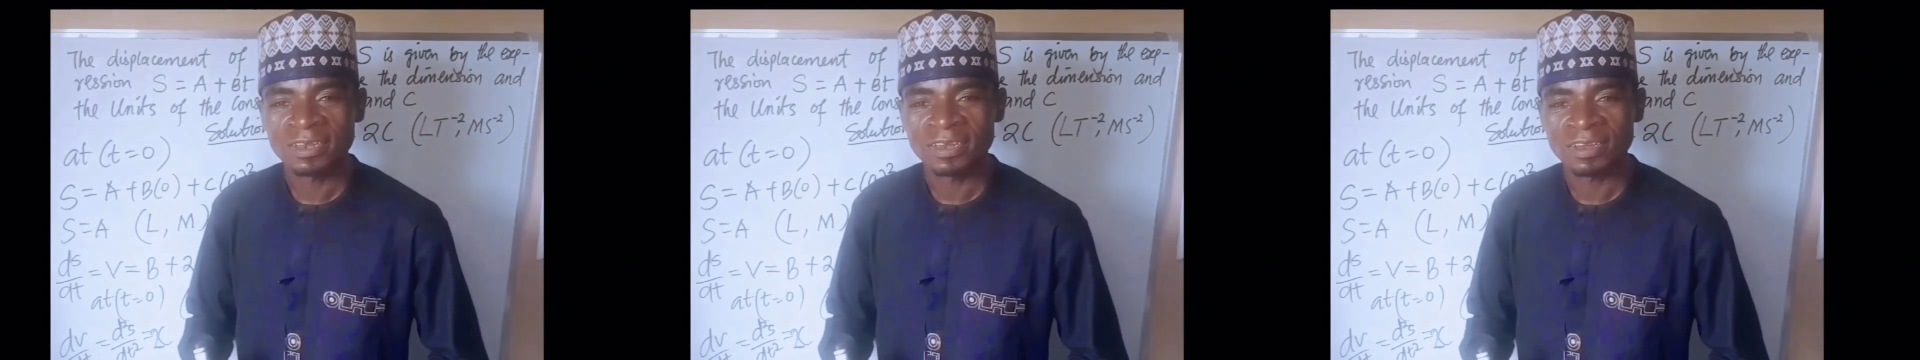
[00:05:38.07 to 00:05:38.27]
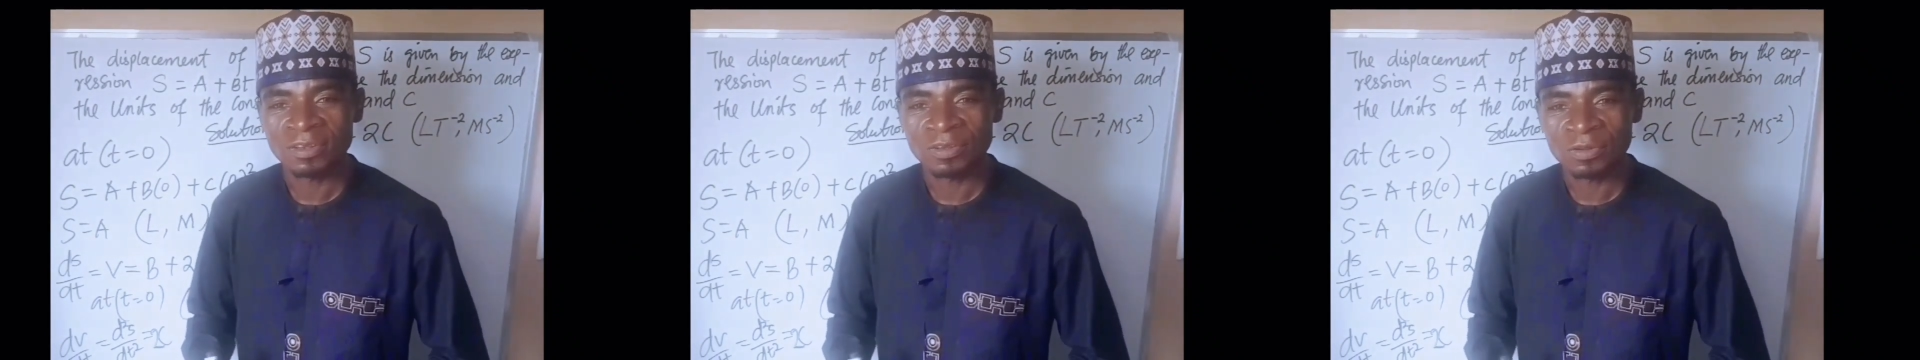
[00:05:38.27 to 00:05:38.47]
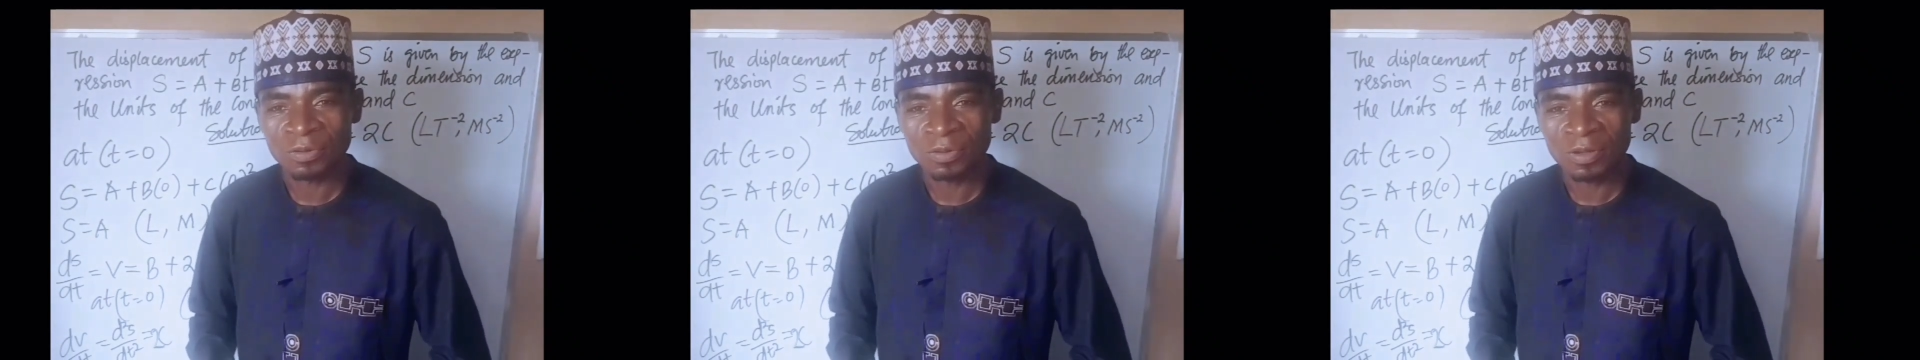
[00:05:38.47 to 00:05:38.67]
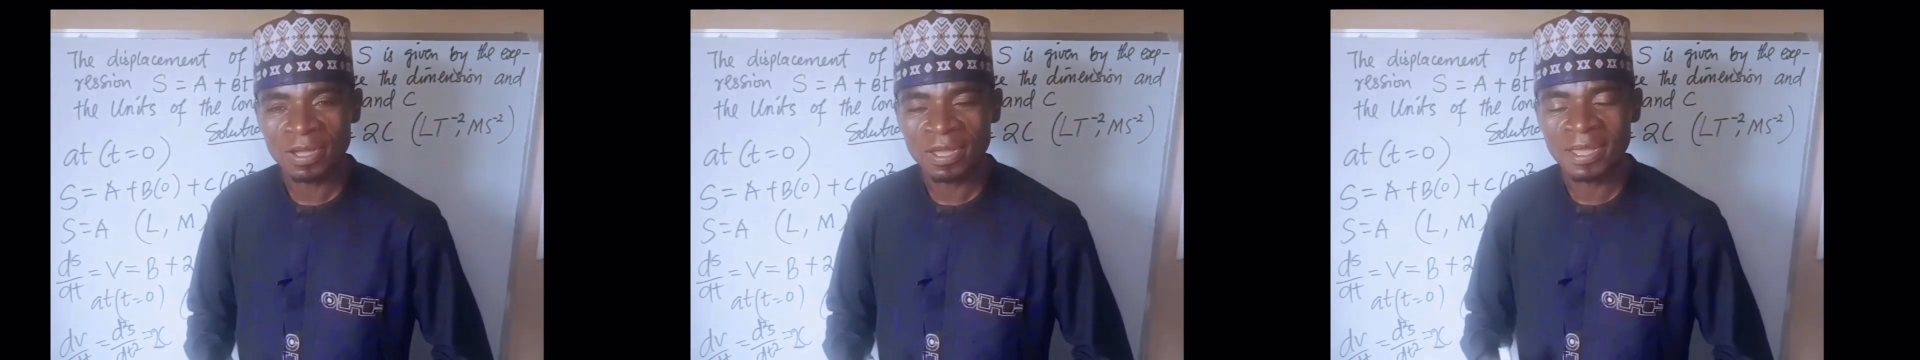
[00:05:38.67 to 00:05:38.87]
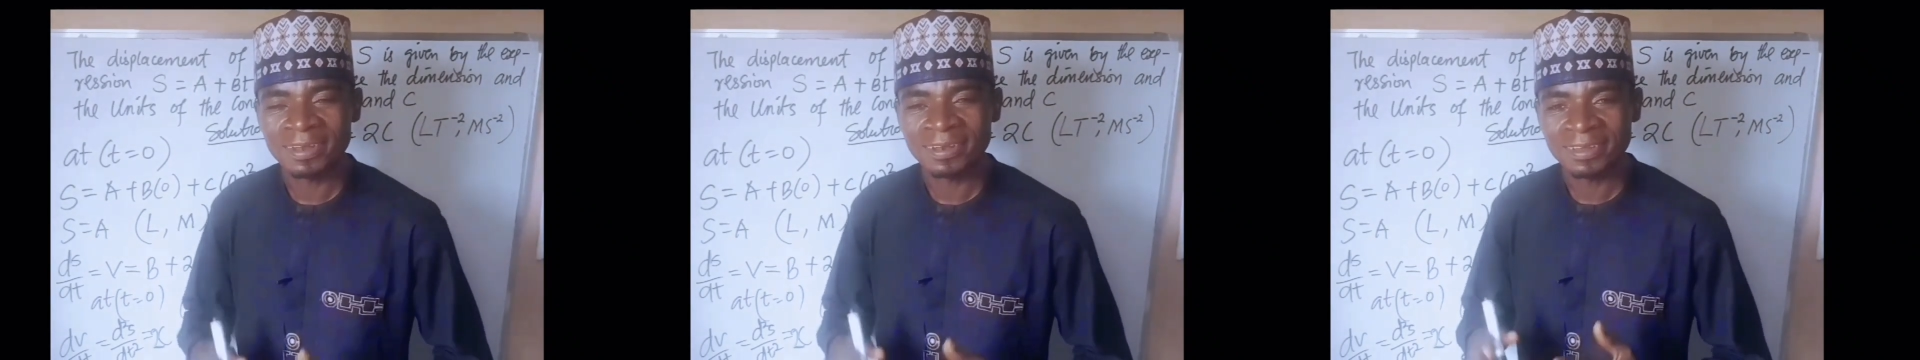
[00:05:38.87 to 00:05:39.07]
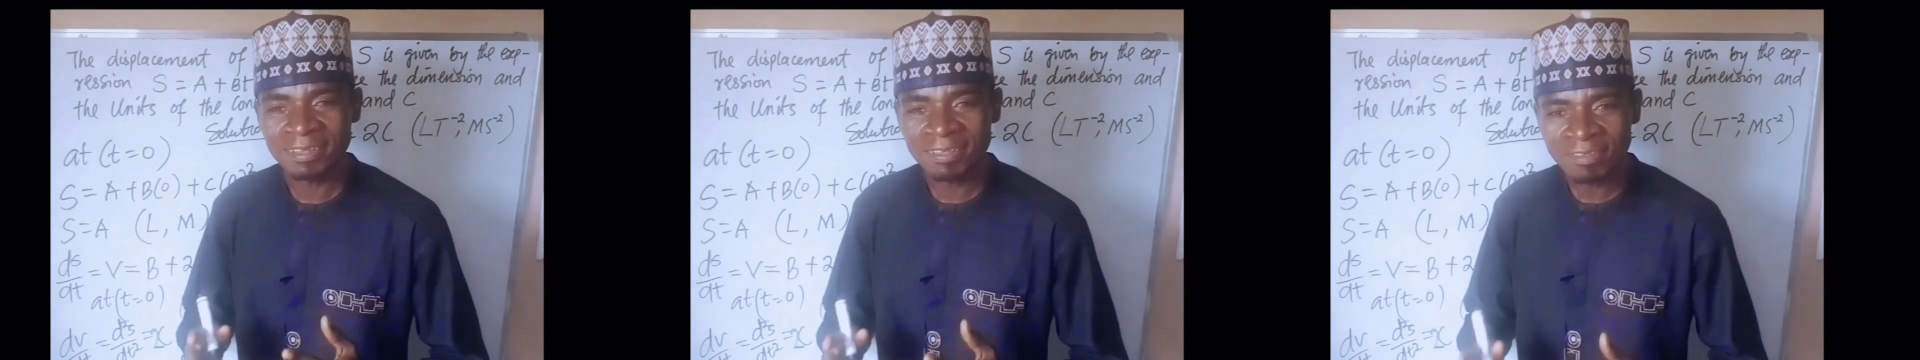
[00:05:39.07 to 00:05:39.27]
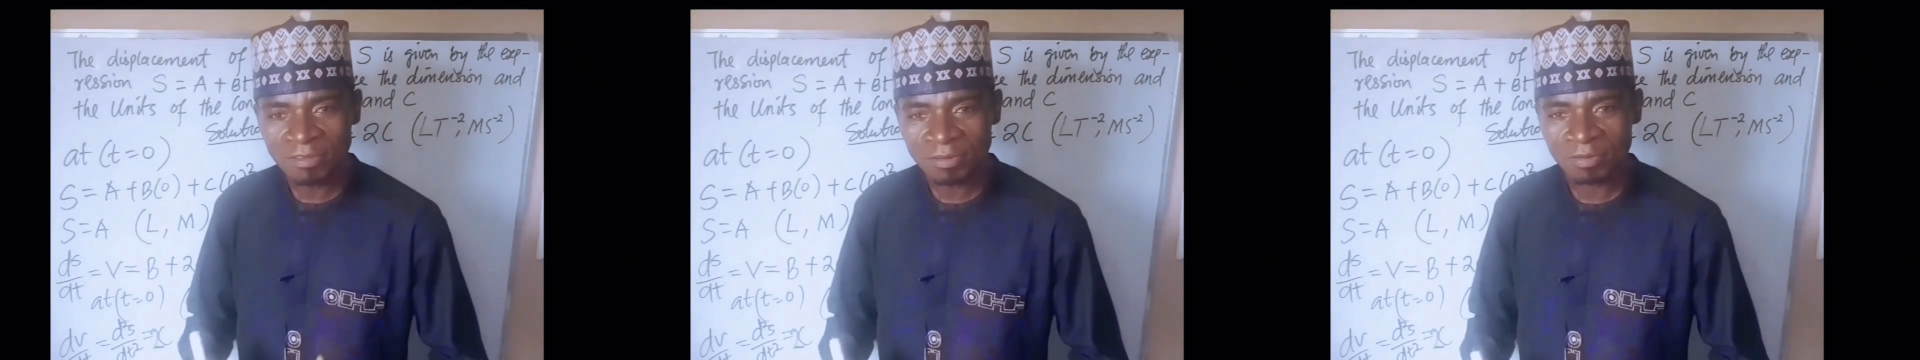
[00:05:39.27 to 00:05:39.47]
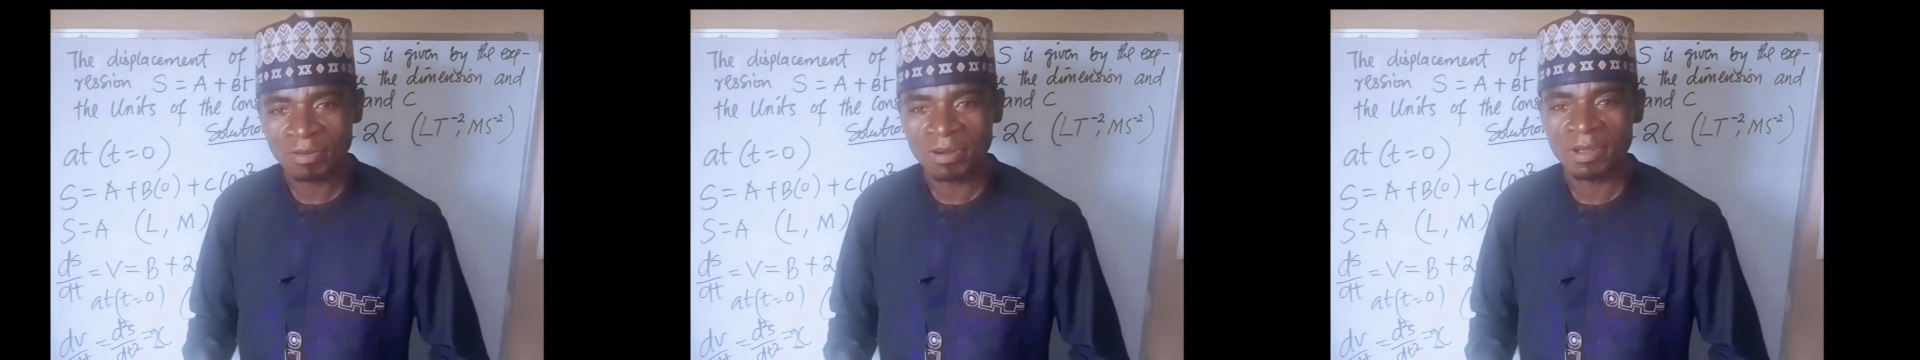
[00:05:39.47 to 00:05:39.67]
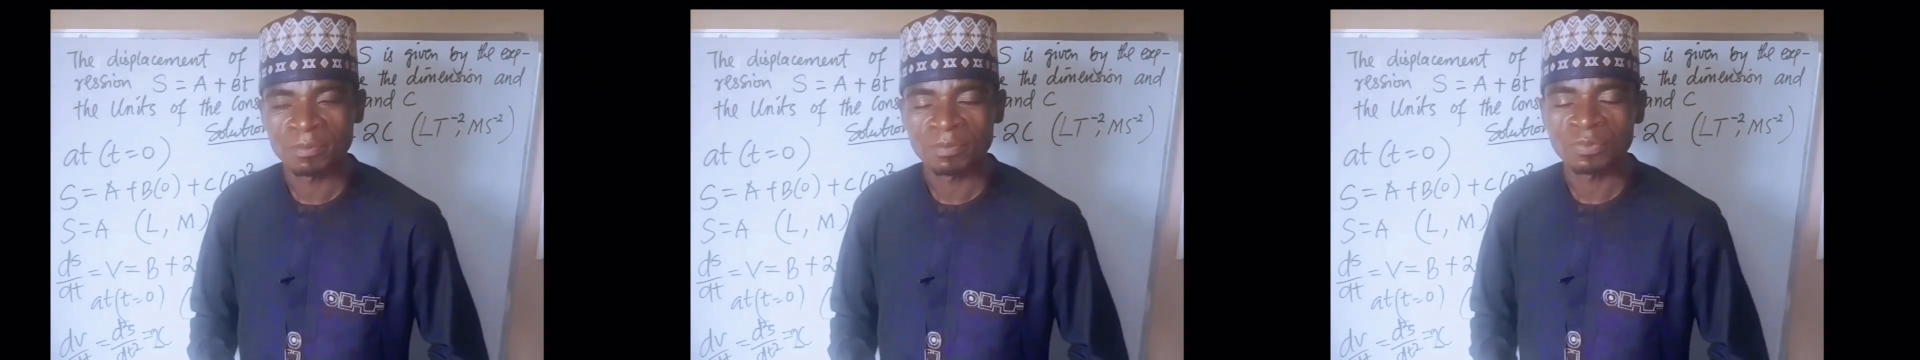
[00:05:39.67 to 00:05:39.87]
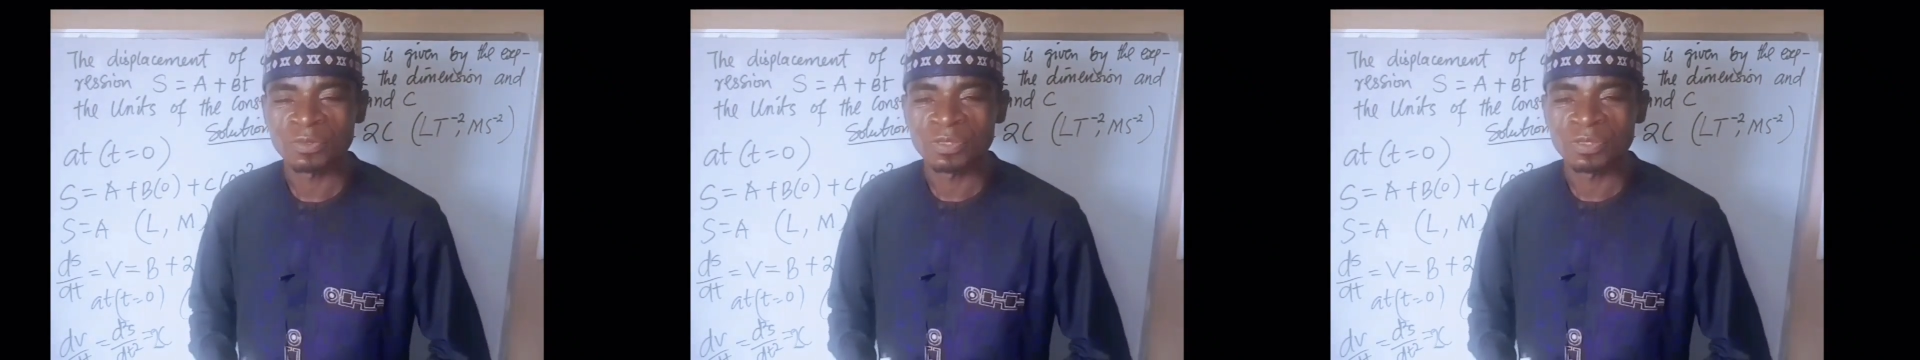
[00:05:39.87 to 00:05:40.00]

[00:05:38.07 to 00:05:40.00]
TikTok, and Instagram